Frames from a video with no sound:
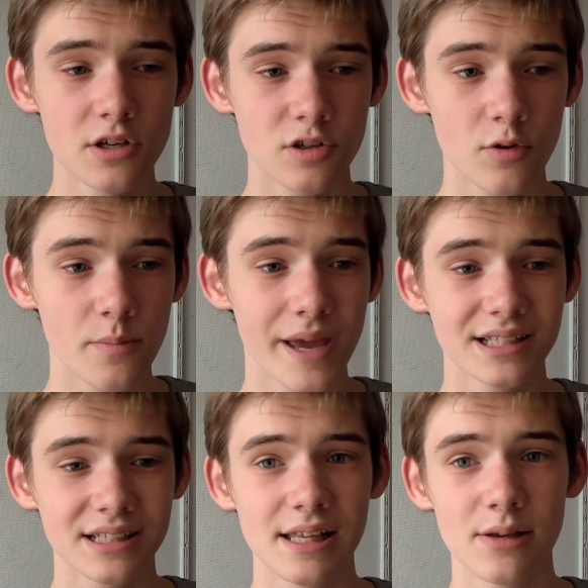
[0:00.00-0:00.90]
So you
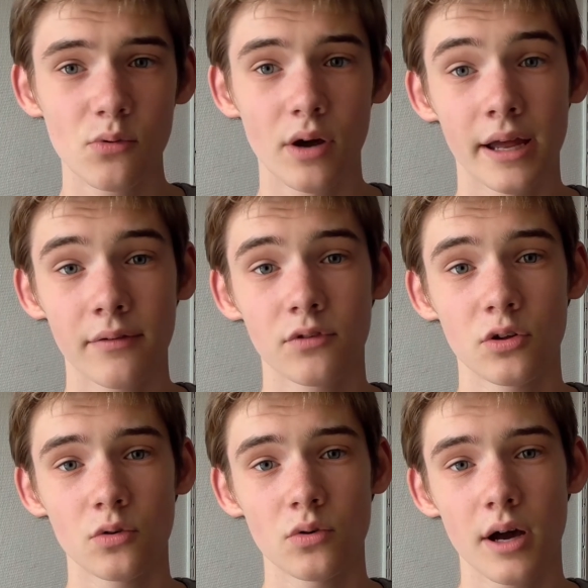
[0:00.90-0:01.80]
basically will have
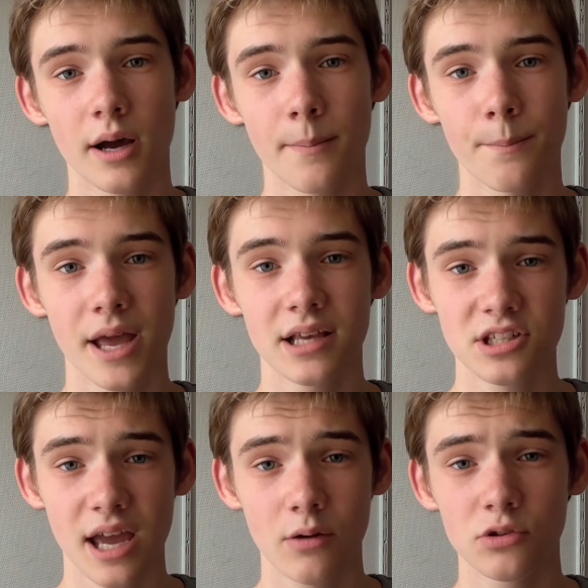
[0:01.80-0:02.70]
to
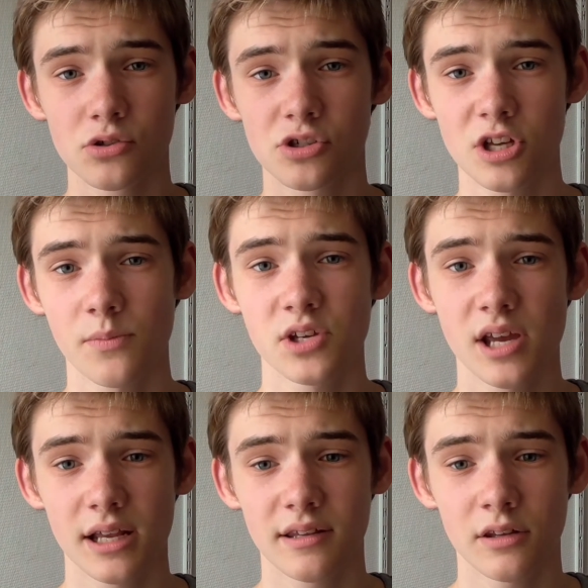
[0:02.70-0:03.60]
mask out your
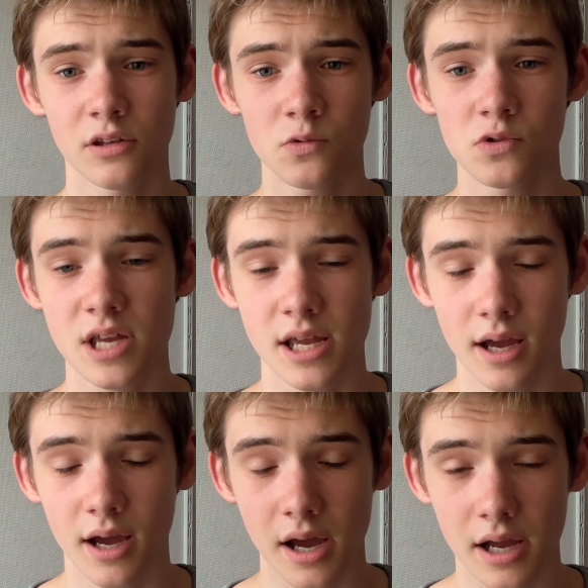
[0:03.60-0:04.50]
subject using
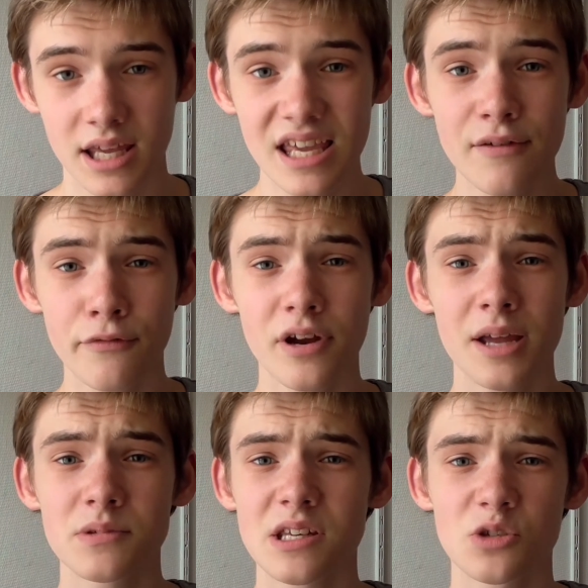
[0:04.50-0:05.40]

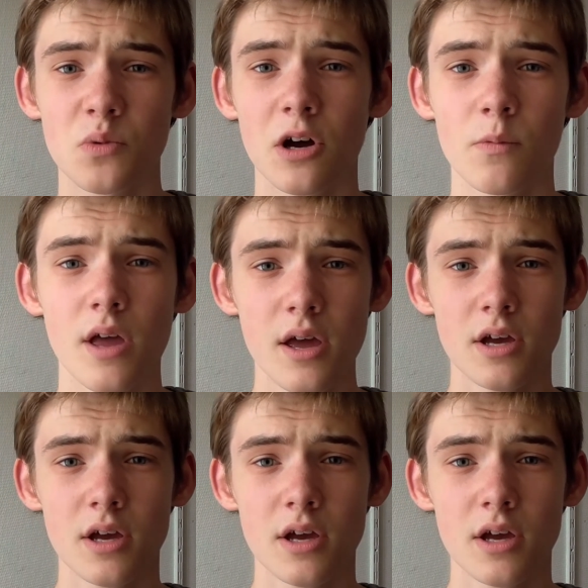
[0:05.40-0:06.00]
keyframes as well.